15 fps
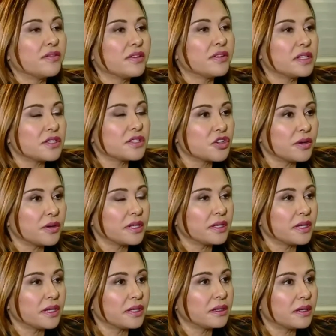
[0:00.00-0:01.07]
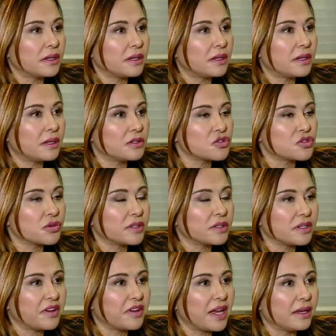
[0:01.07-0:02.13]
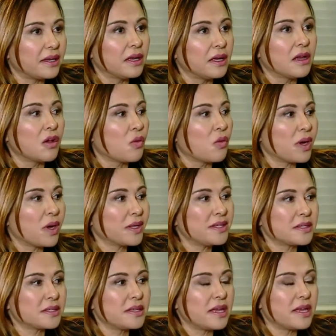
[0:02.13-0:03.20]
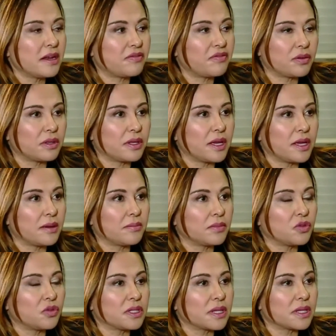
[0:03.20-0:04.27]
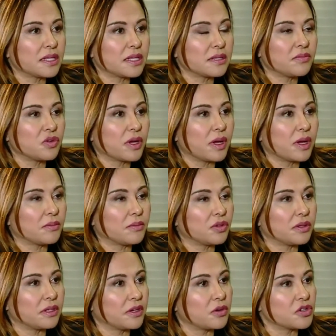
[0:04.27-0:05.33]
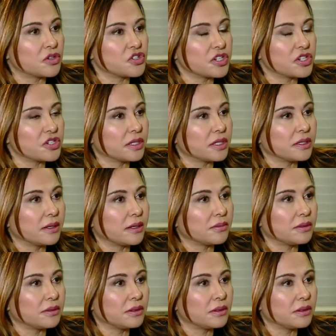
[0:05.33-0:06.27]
giving security in the Jordan Valley, what is there for them to entice them to come to the negotiation table?